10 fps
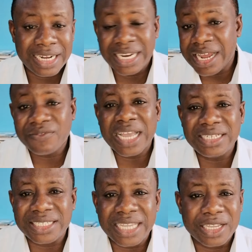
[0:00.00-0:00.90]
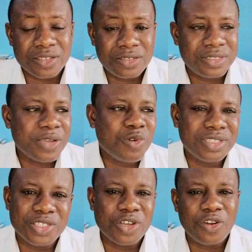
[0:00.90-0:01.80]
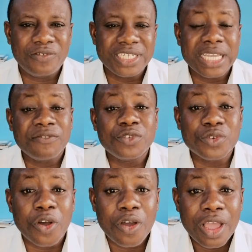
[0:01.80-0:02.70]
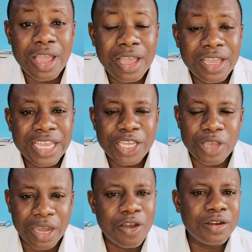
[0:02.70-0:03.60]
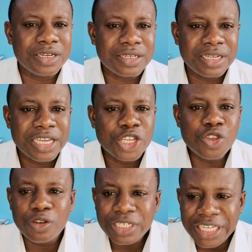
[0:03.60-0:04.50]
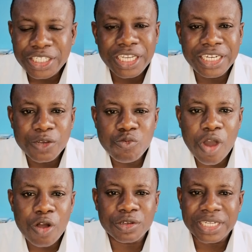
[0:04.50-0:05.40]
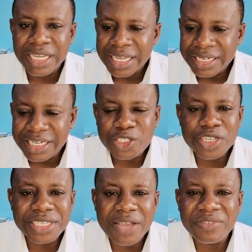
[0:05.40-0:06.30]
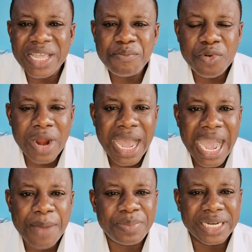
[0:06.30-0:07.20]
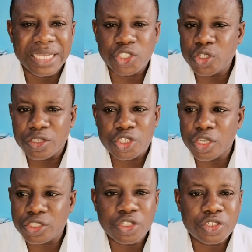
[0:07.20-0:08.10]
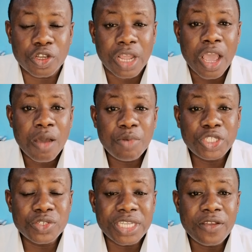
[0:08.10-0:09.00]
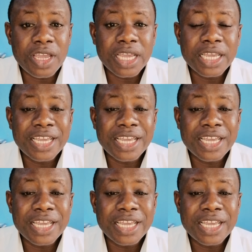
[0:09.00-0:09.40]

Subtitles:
And then after the sex, you say, what is all of this after all? You are gone. So in the world, they just have temporal happiness. Short. But you see,